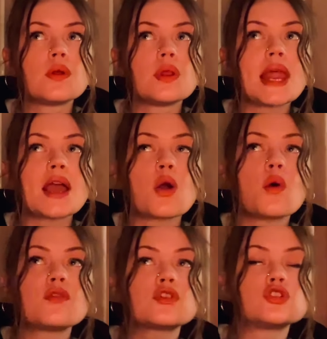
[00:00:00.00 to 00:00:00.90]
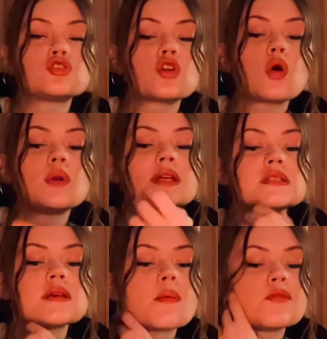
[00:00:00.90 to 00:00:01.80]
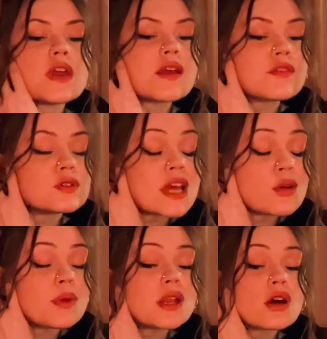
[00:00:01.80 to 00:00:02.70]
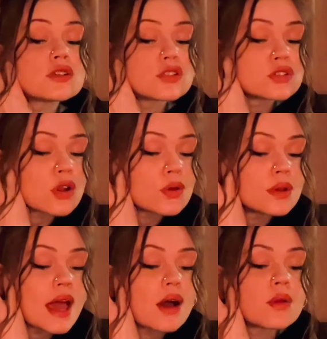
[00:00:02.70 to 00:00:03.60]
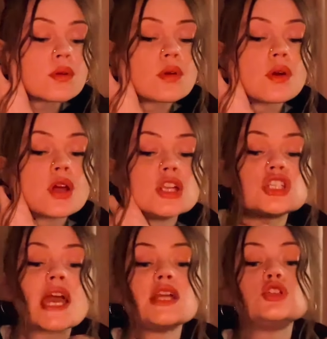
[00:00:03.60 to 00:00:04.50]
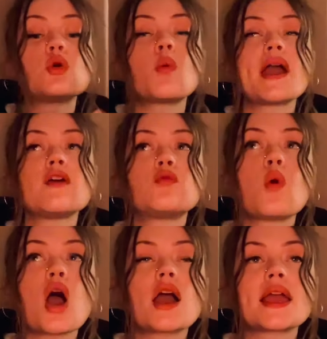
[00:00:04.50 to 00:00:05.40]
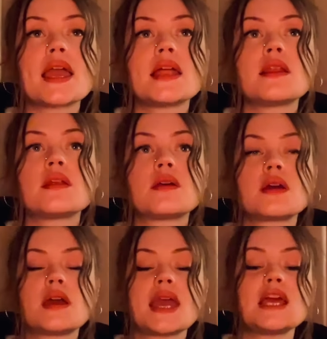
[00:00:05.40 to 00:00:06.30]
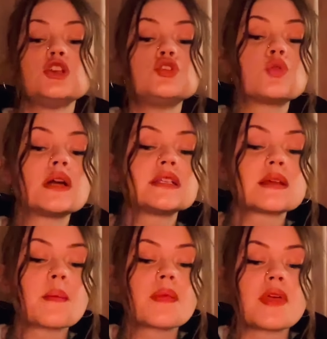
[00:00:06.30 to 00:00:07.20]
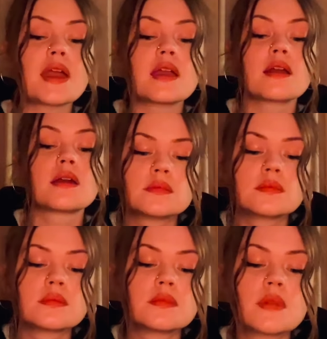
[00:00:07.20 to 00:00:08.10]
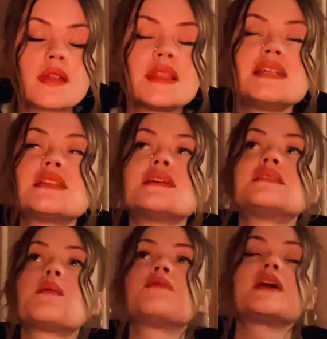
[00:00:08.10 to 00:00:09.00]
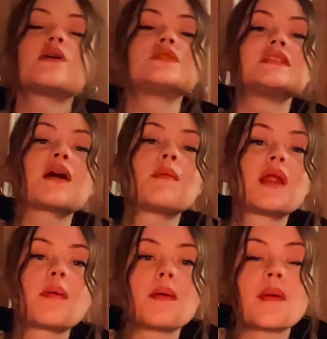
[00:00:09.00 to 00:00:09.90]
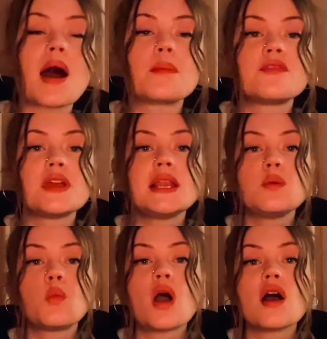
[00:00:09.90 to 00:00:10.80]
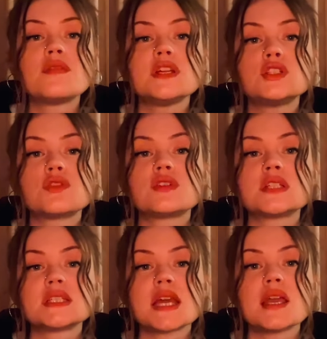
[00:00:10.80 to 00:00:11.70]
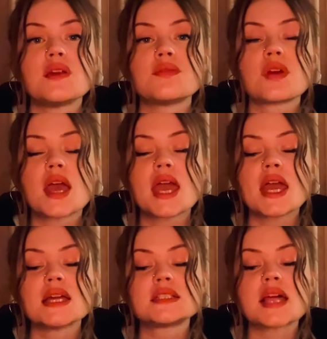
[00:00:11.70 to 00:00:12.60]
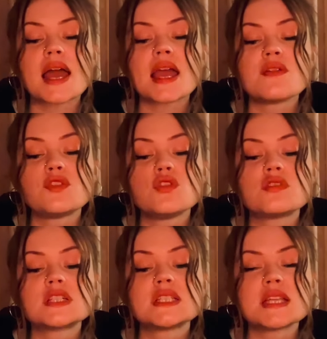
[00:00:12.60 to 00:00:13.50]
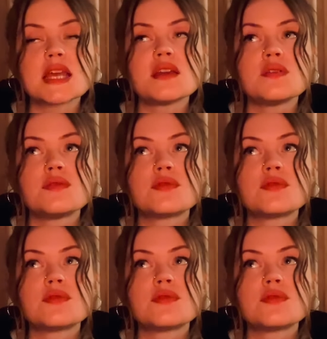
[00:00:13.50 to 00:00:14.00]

Let go of controlling something. It feels like you're being asked to slow down. Change your way of working. Enjoy something. This, something else is coming up about feeling worthy to receive. It's like, if you receive,